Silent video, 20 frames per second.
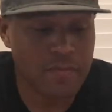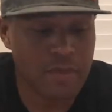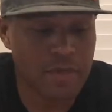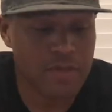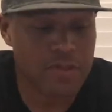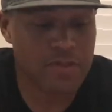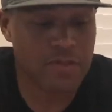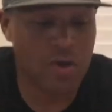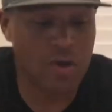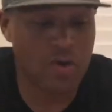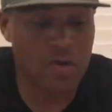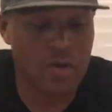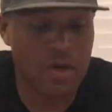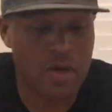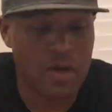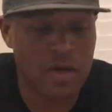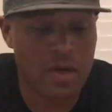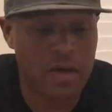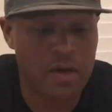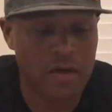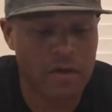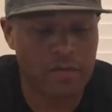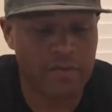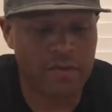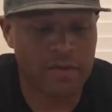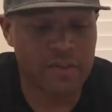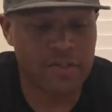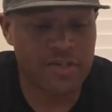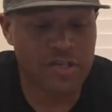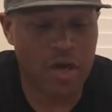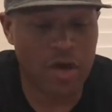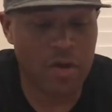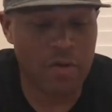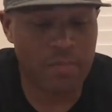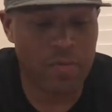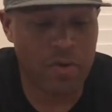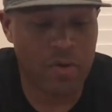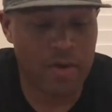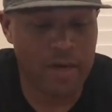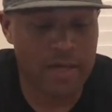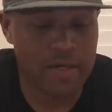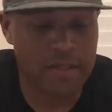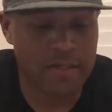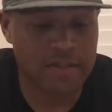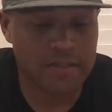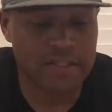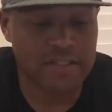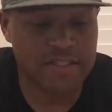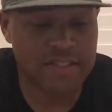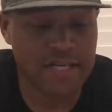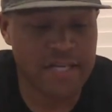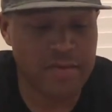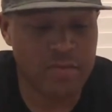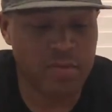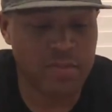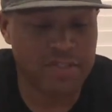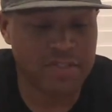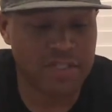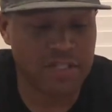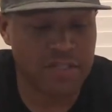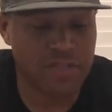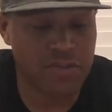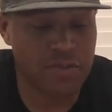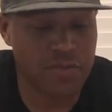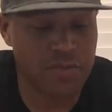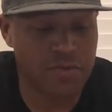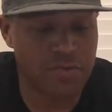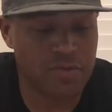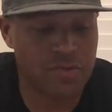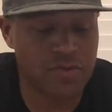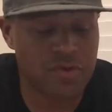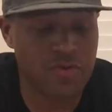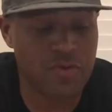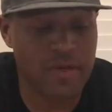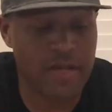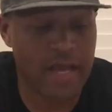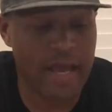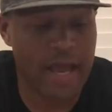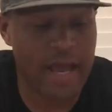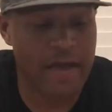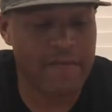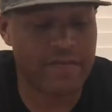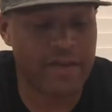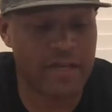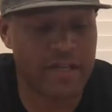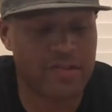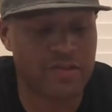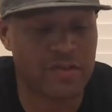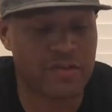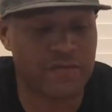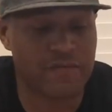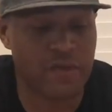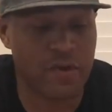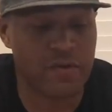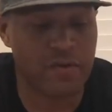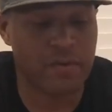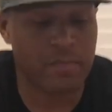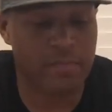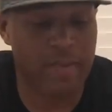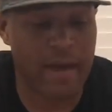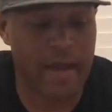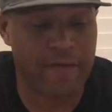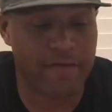So for the Tallboy, the seat will sit you 2.5 inches further back